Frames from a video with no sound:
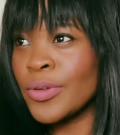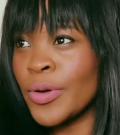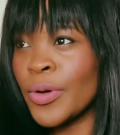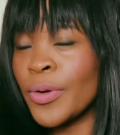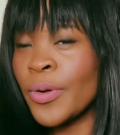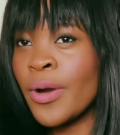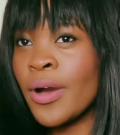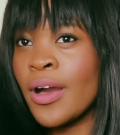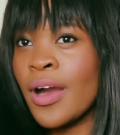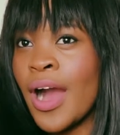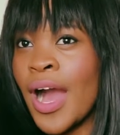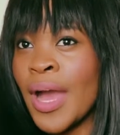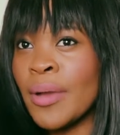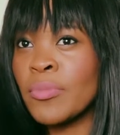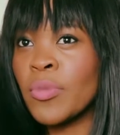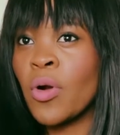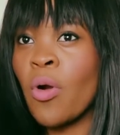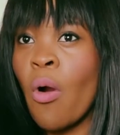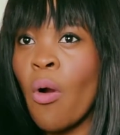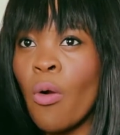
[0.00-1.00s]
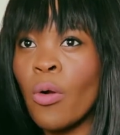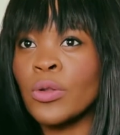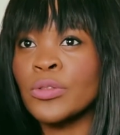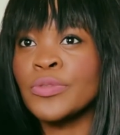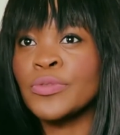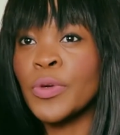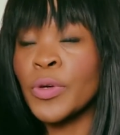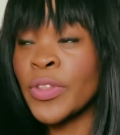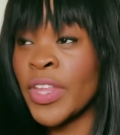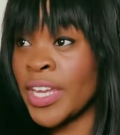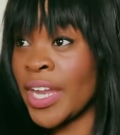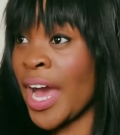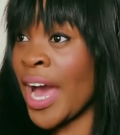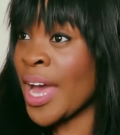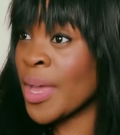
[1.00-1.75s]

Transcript: know, I'm called for that.